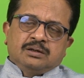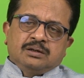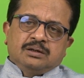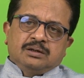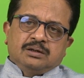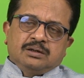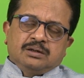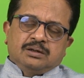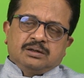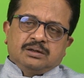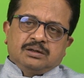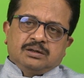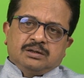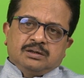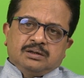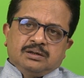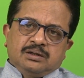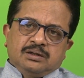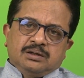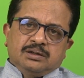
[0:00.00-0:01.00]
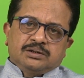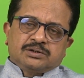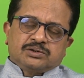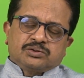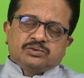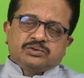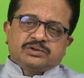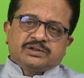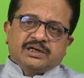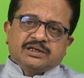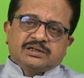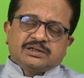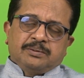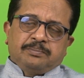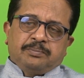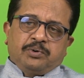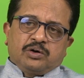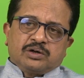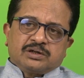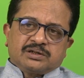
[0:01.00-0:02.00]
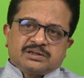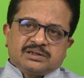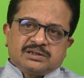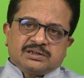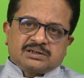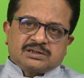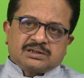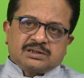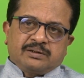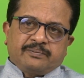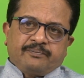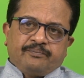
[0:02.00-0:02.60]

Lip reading: uh, is to check the policies.